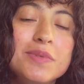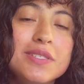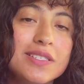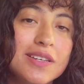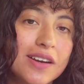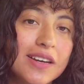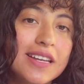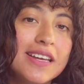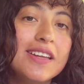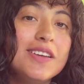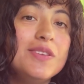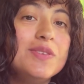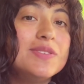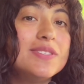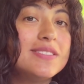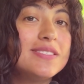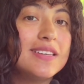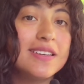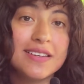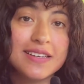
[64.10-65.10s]
starting a new
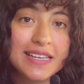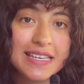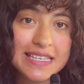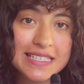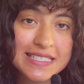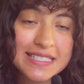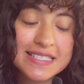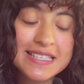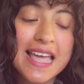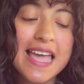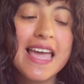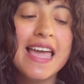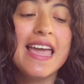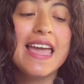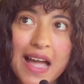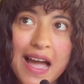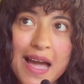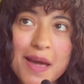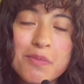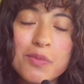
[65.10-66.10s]
series.
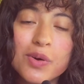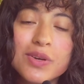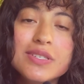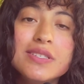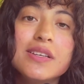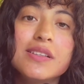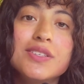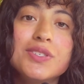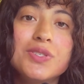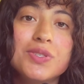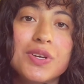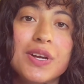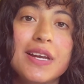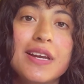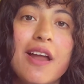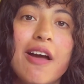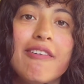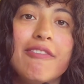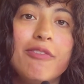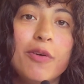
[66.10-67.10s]
I'm going to
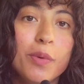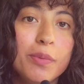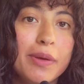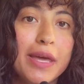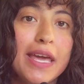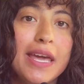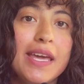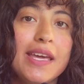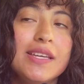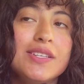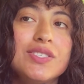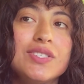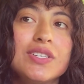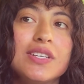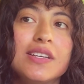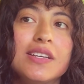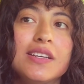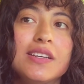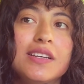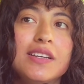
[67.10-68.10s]
illustrate a full page
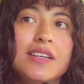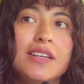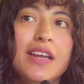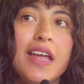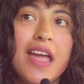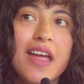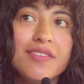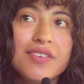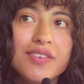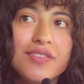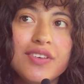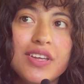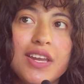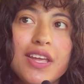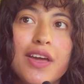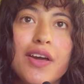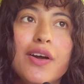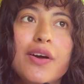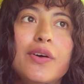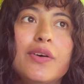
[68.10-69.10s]
every
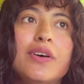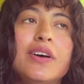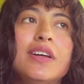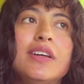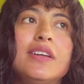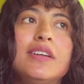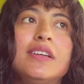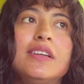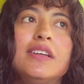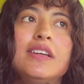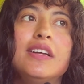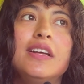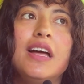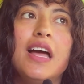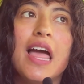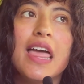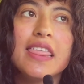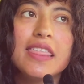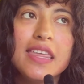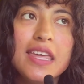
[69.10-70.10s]
video.
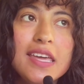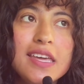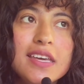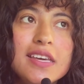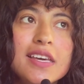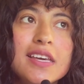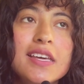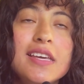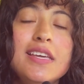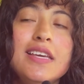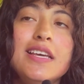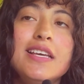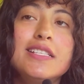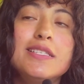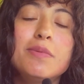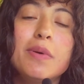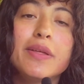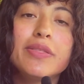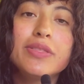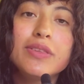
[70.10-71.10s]
I think it's
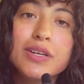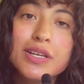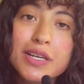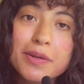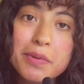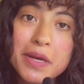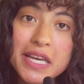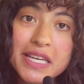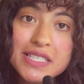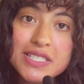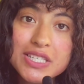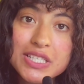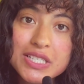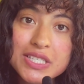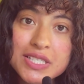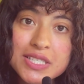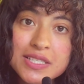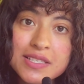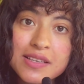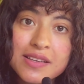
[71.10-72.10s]
about 30
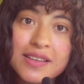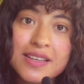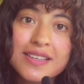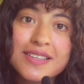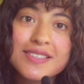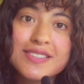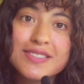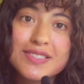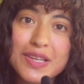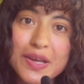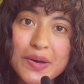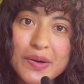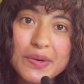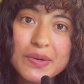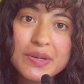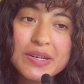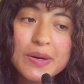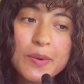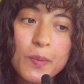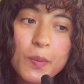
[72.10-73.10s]
pages.
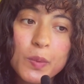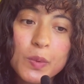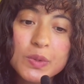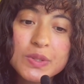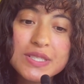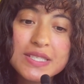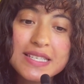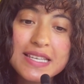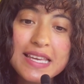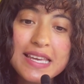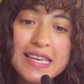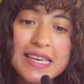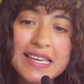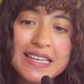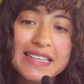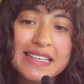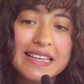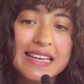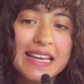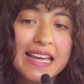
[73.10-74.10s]
So we'll see
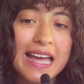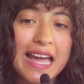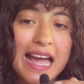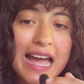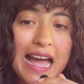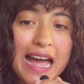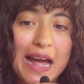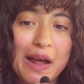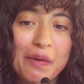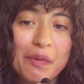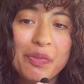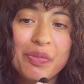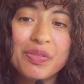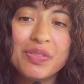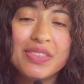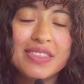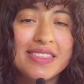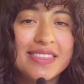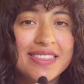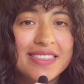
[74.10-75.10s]
how
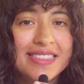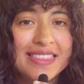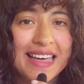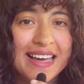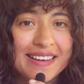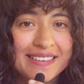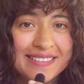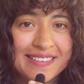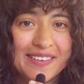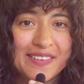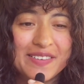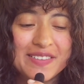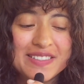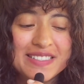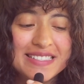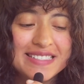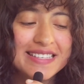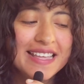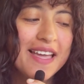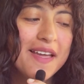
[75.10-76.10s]
that
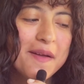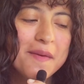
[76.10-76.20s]
goes,